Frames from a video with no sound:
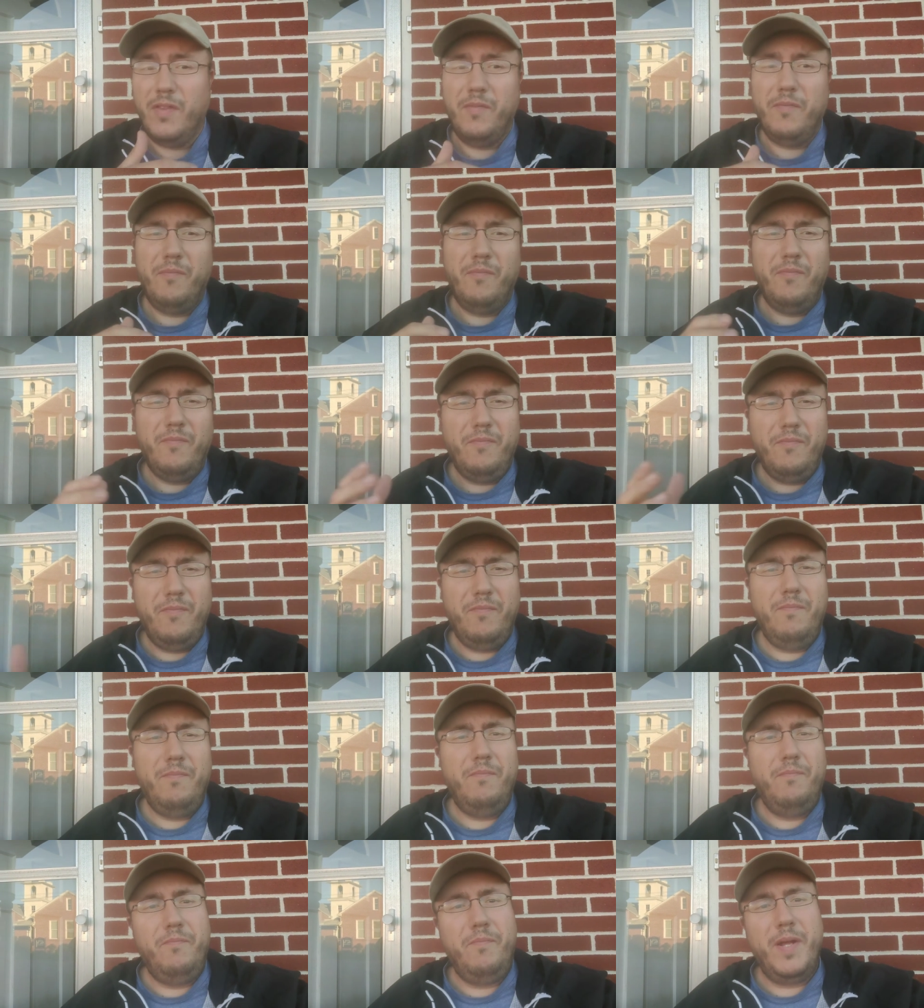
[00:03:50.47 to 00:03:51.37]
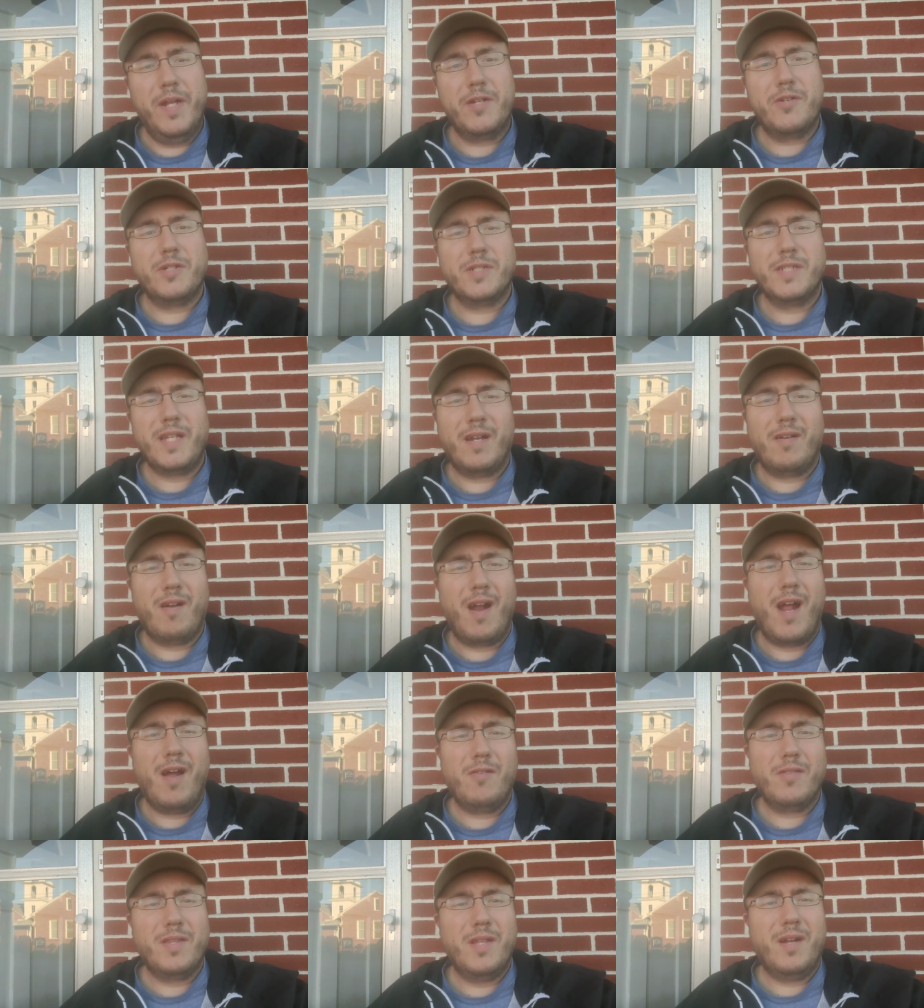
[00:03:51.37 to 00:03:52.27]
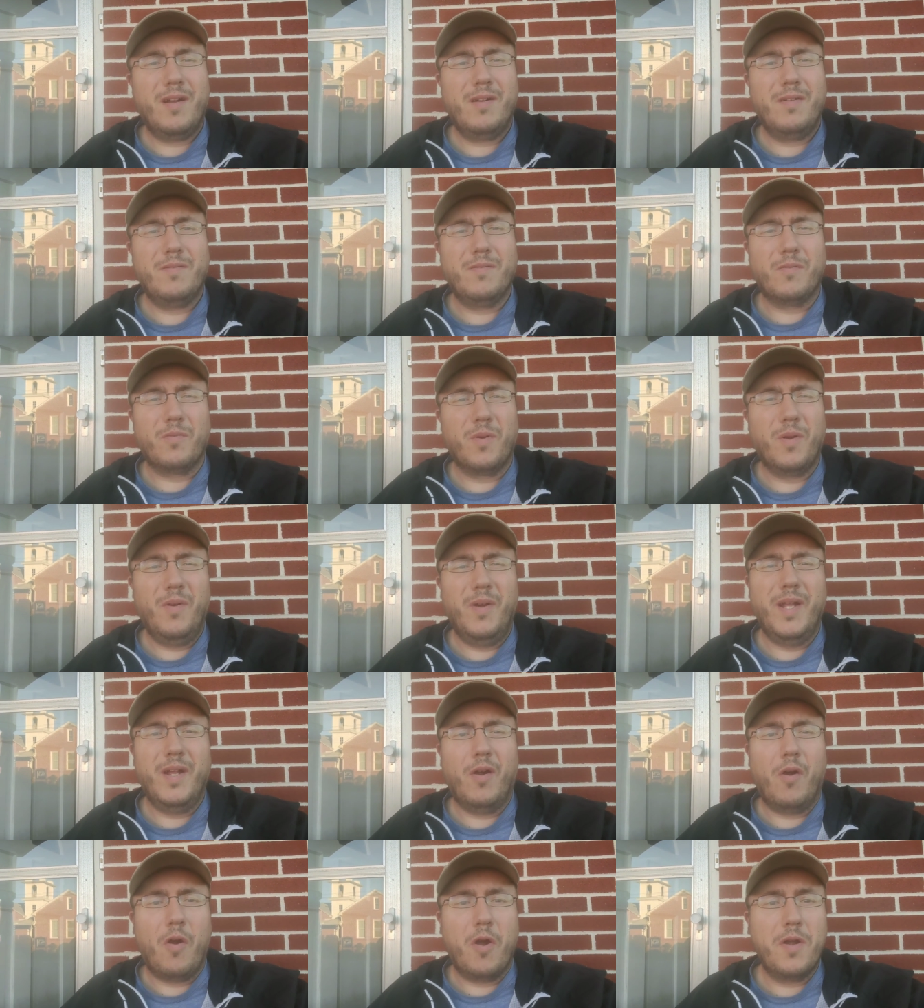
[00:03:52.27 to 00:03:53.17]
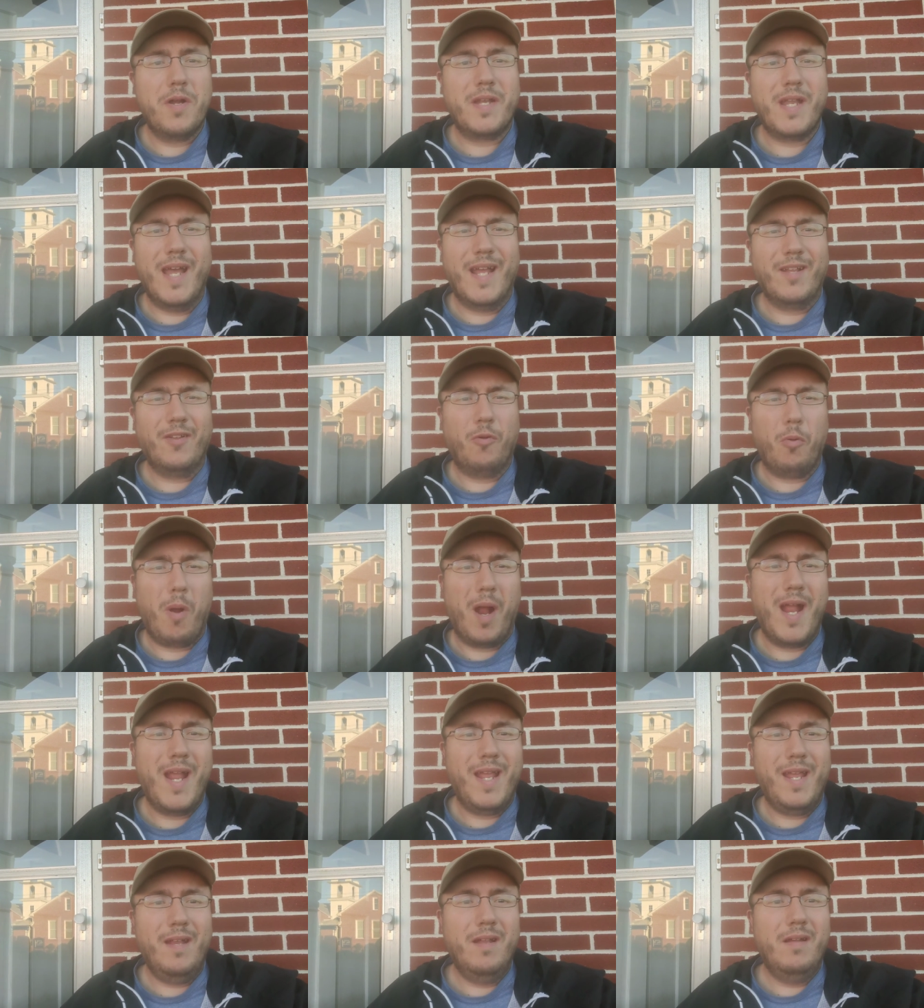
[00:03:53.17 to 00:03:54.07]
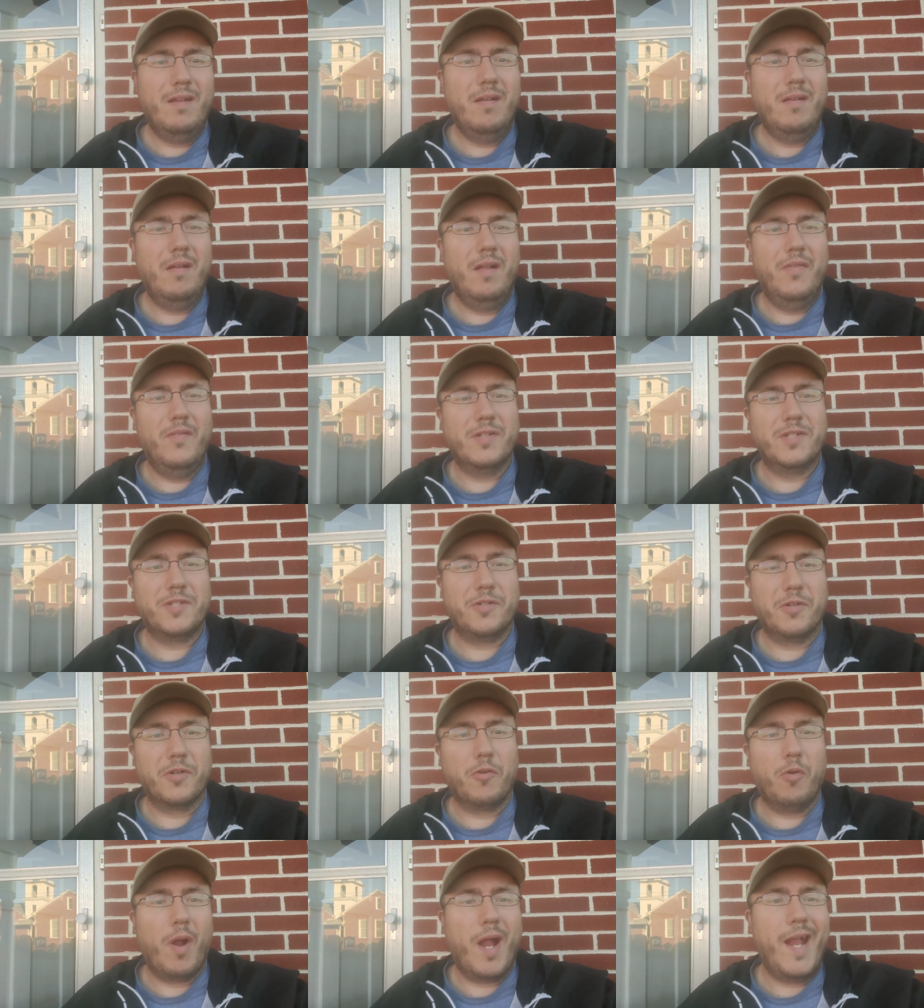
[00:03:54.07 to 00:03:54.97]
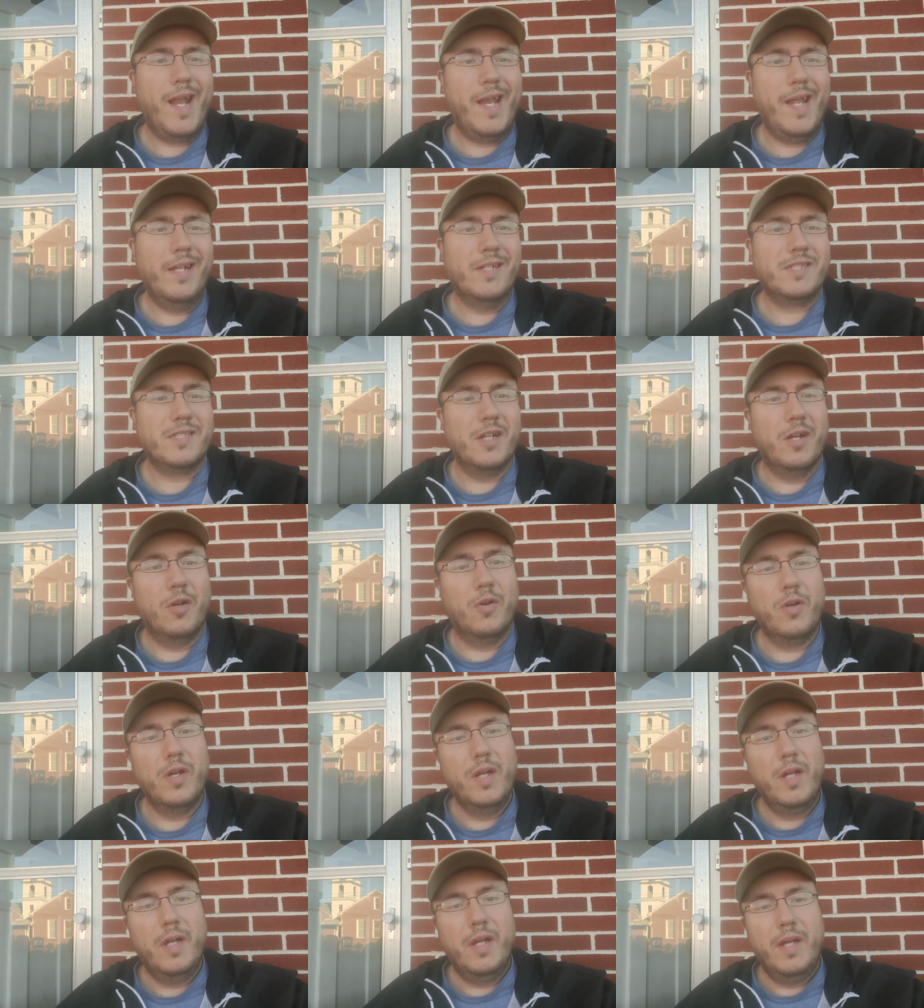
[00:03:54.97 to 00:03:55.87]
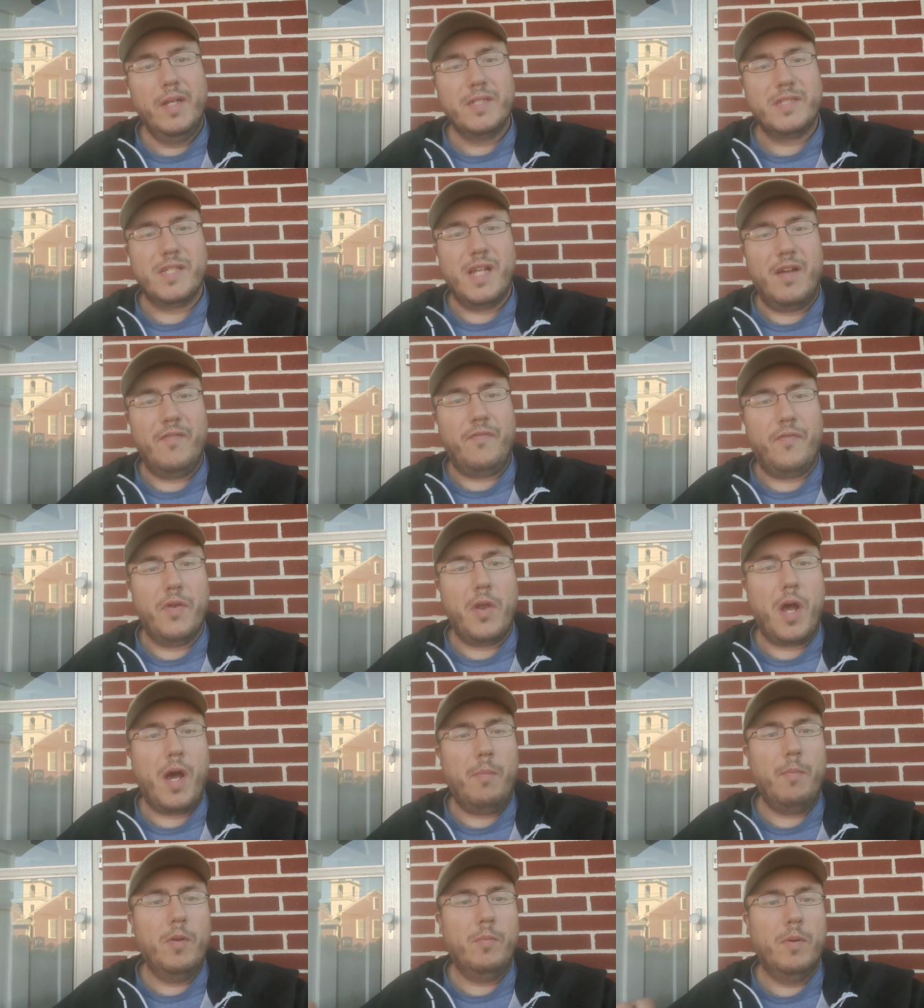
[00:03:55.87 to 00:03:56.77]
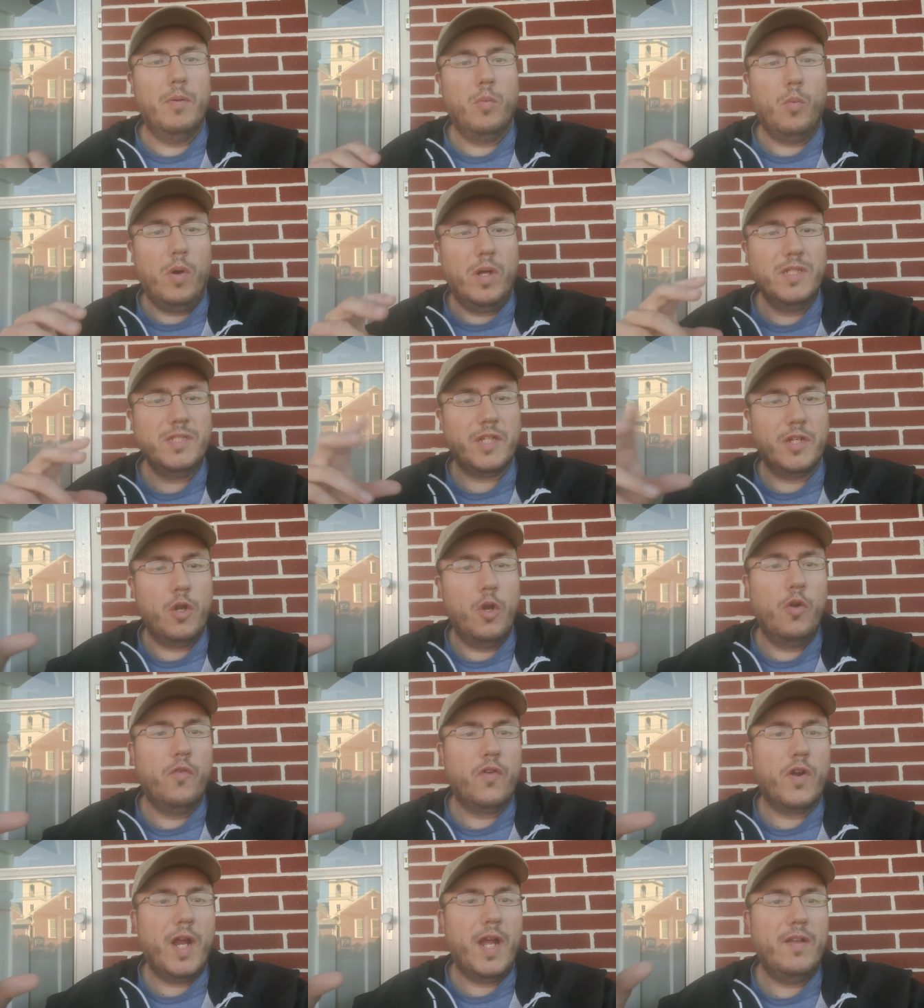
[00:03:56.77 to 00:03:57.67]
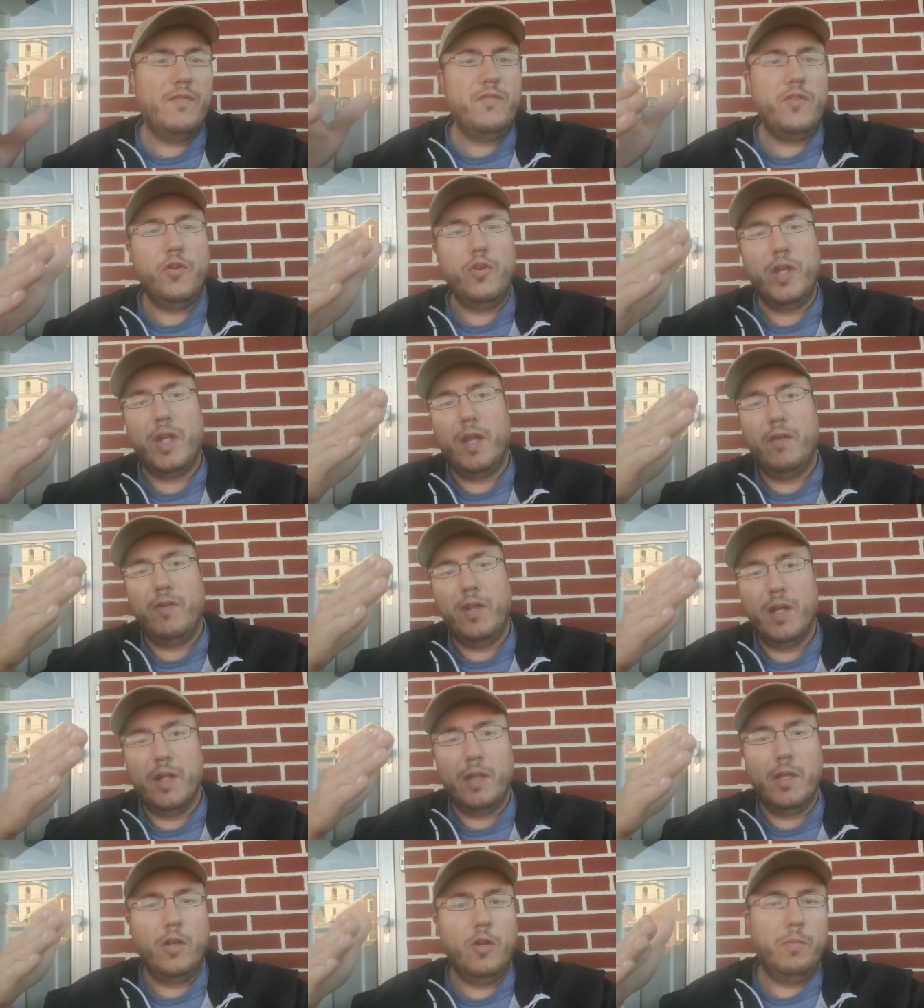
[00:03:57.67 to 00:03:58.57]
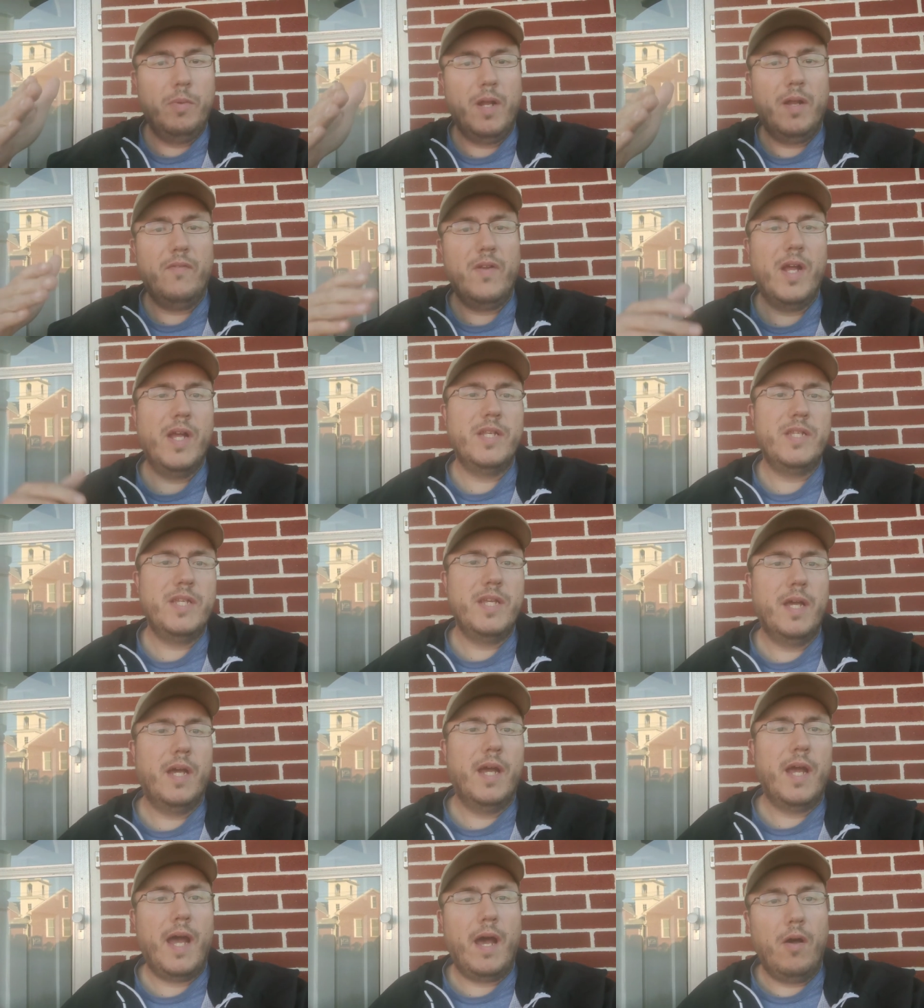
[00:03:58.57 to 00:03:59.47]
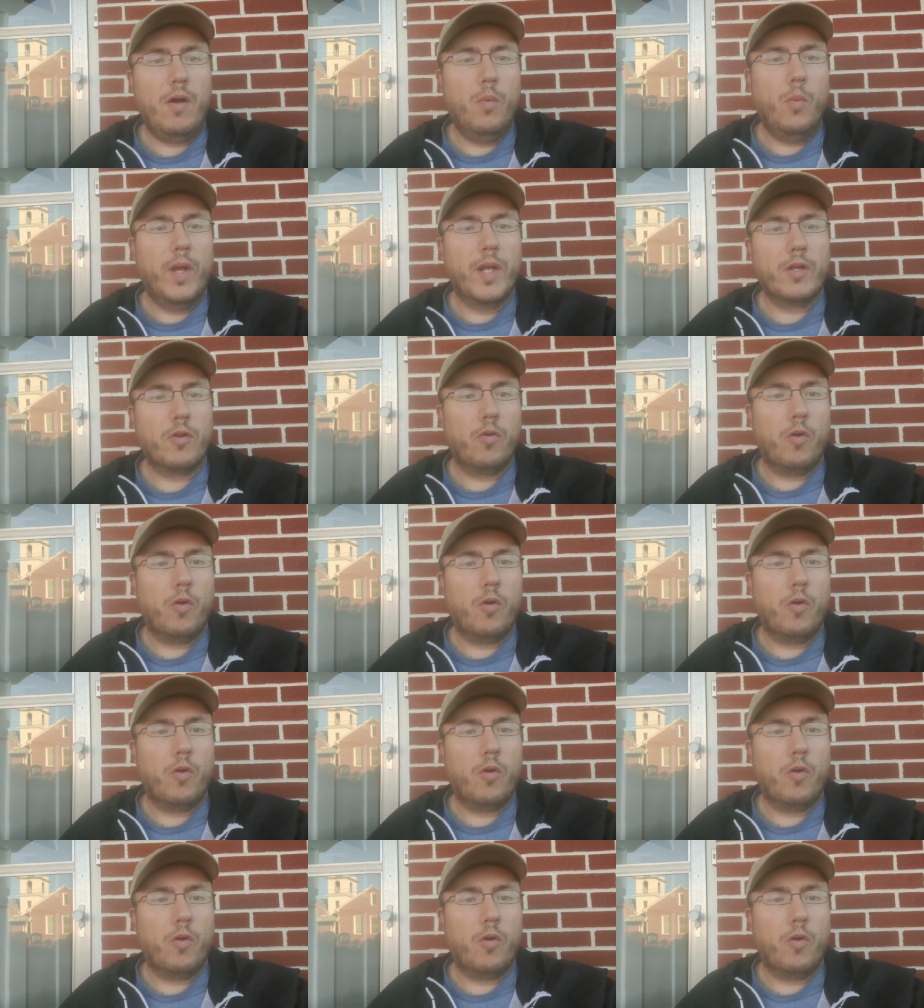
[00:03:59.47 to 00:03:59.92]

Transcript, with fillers: the pictures that are out there really aren't that great. They're sort of grainy, so it's not phenomenal, but one's an overhead view to give you a little bit of an idea how it went